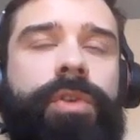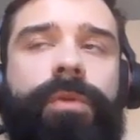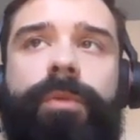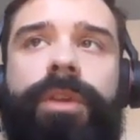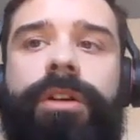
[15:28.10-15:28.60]

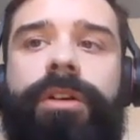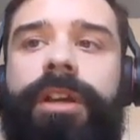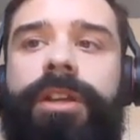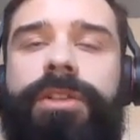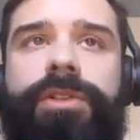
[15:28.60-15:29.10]
So from here,
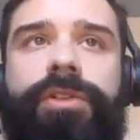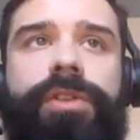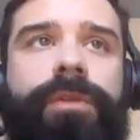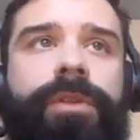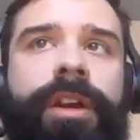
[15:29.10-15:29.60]
I can
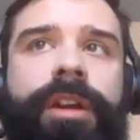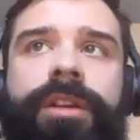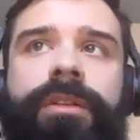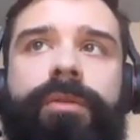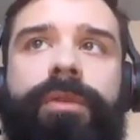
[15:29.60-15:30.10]
search for
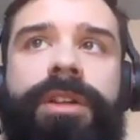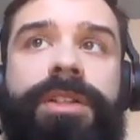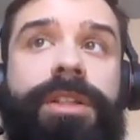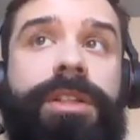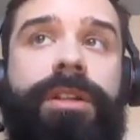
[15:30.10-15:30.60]
any
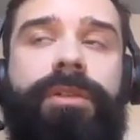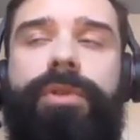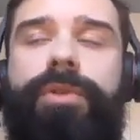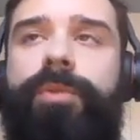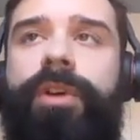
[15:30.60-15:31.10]
existing
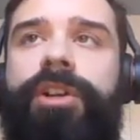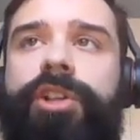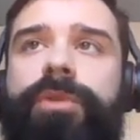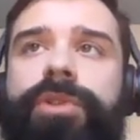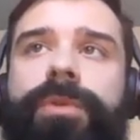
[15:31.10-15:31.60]
reusable
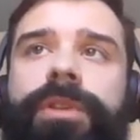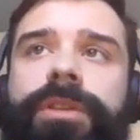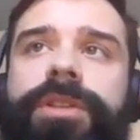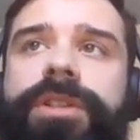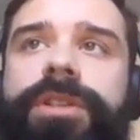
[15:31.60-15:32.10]
attributes
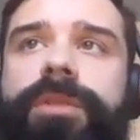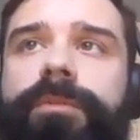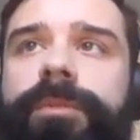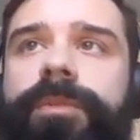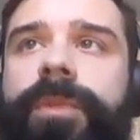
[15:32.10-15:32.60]
within the
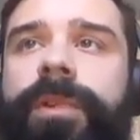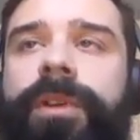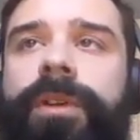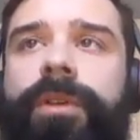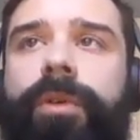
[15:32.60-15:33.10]
system,
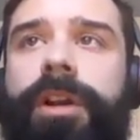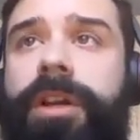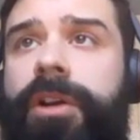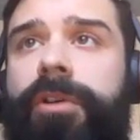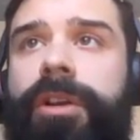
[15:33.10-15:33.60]
or
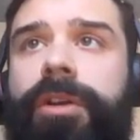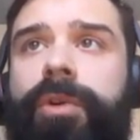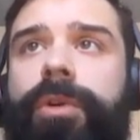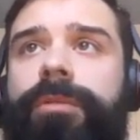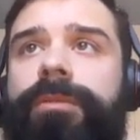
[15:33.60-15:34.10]
I can create a
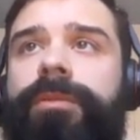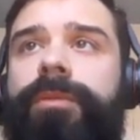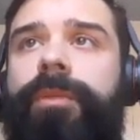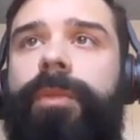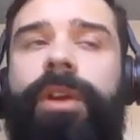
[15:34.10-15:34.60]
new one.
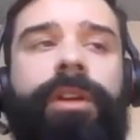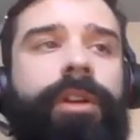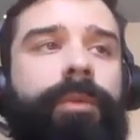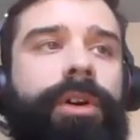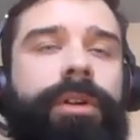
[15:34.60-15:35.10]

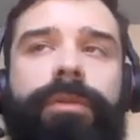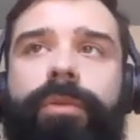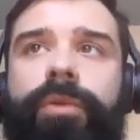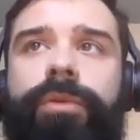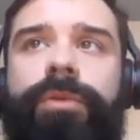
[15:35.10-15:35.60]
But
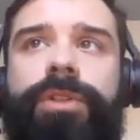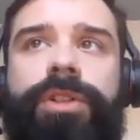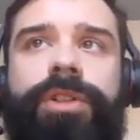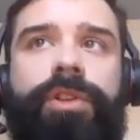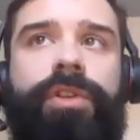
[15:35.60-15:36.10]
we'll
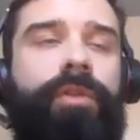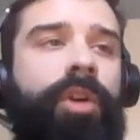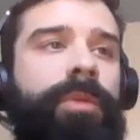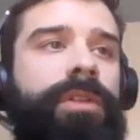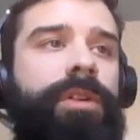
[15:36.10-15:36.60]
just search
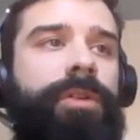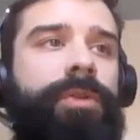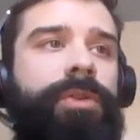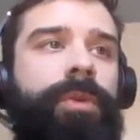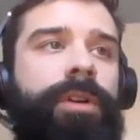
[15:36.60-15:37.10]
for our
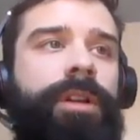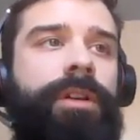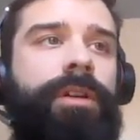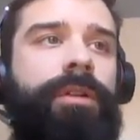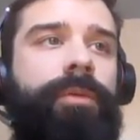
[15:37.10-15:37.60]
materials one
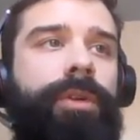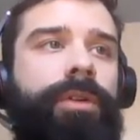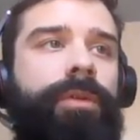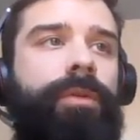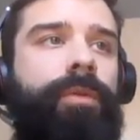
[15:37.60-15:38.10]
here.
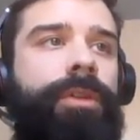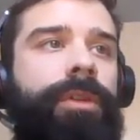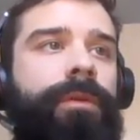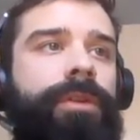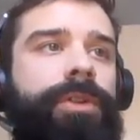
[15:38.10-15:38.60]
We don't
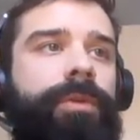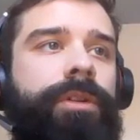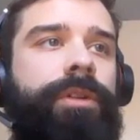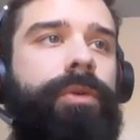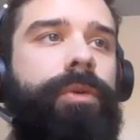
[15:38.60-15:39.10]
want the first
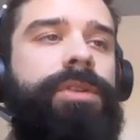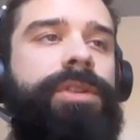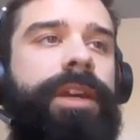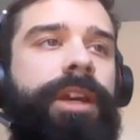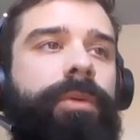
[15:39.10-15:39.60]
one nor the
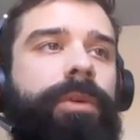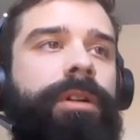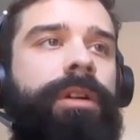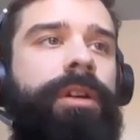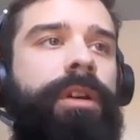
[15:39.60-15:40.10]
second
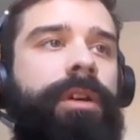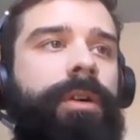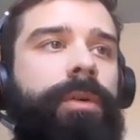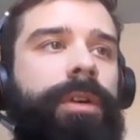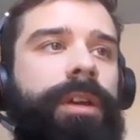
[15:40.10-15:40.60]
one.
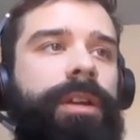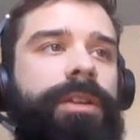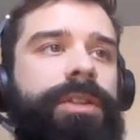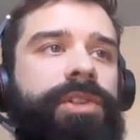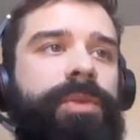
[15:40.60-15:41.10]
Okay,
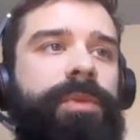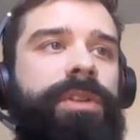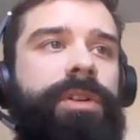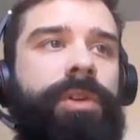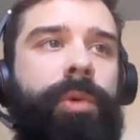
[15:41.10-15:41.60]
this is the
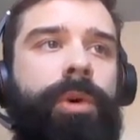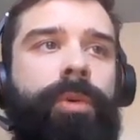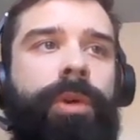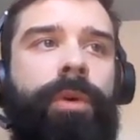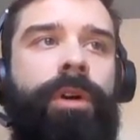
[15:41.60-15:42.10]
material
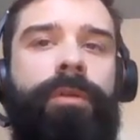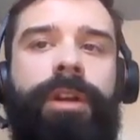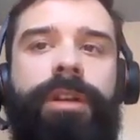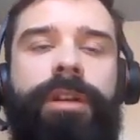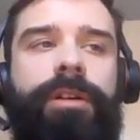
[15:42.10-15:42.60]
one we want
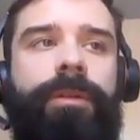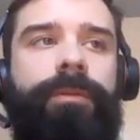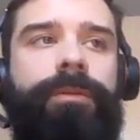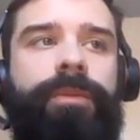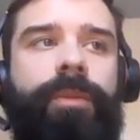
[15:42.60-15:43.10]
right here.
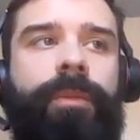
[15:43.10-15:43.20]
